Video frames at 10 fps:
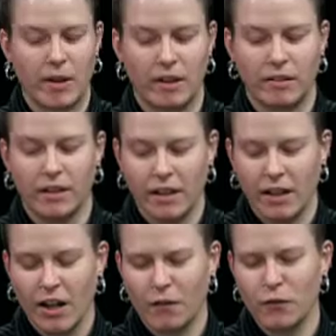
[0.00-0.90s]
been
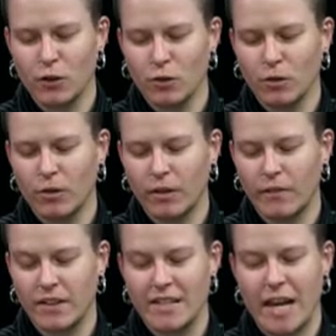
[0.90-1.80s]
a few
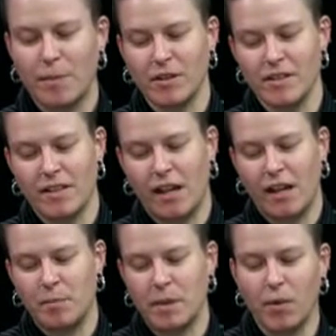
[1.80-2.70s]
of these tablets
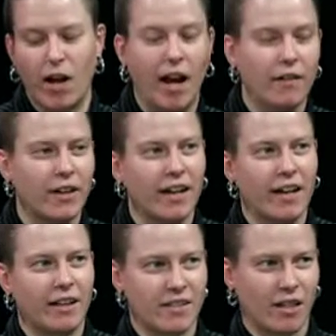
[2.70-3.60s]
that people have
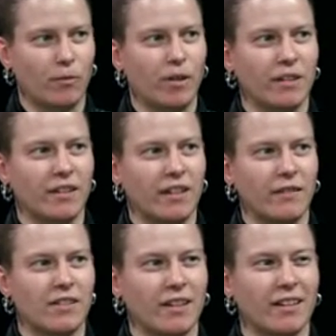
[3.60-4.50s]
had hands-on with, and
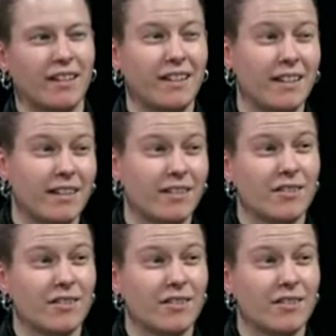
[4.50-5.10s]
they've said, oh,